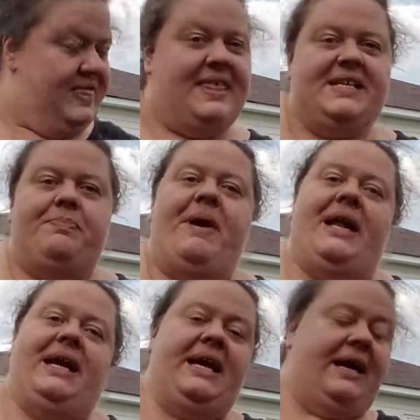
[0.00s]
This
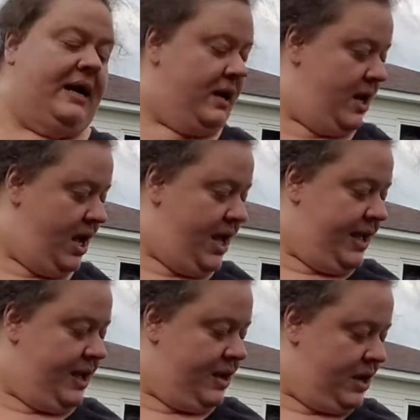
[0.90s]
bed here,
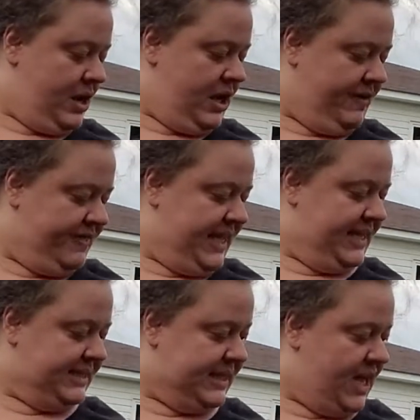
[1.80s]
all of
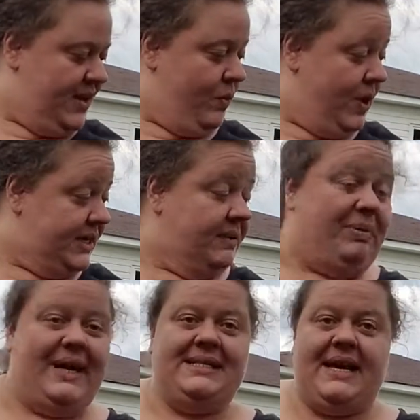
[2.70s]
these unwanted
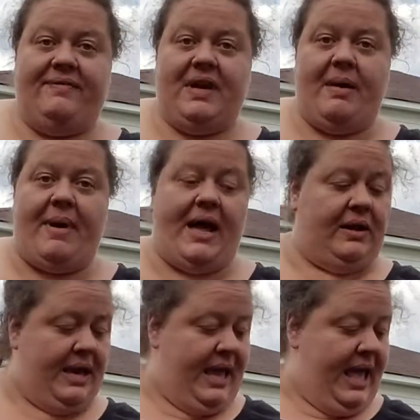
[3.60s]
plants have to come
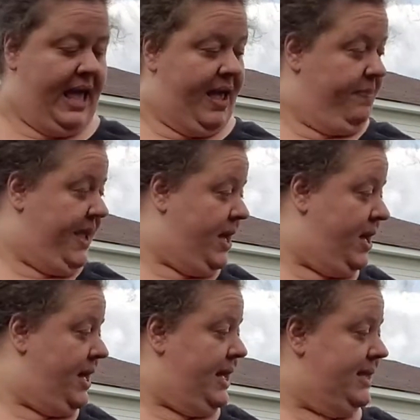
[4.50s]
out, and
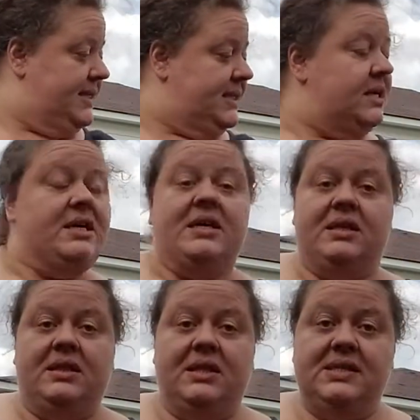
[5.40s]
because
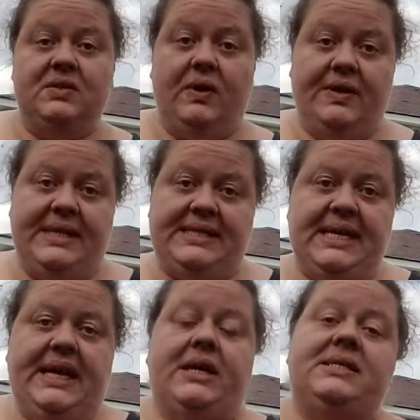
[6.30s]
the soil that's
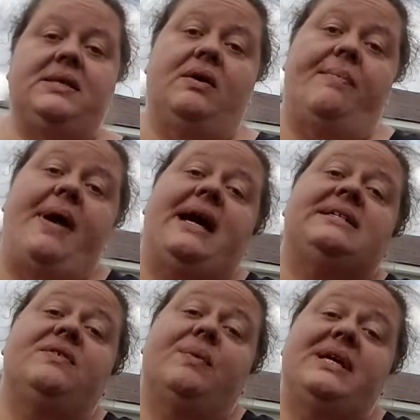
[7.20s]
in here is so
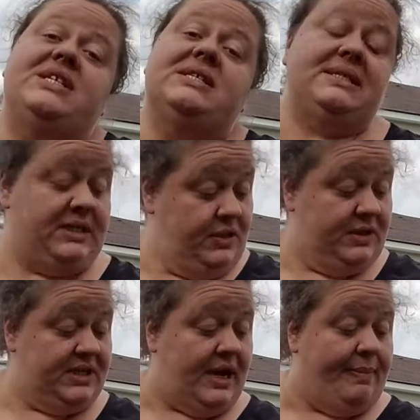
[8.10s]
compacted and reaches to
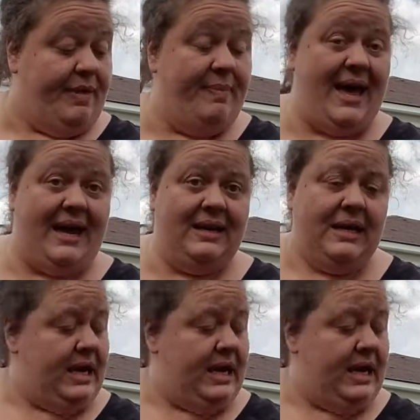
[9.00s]
the top of the bed,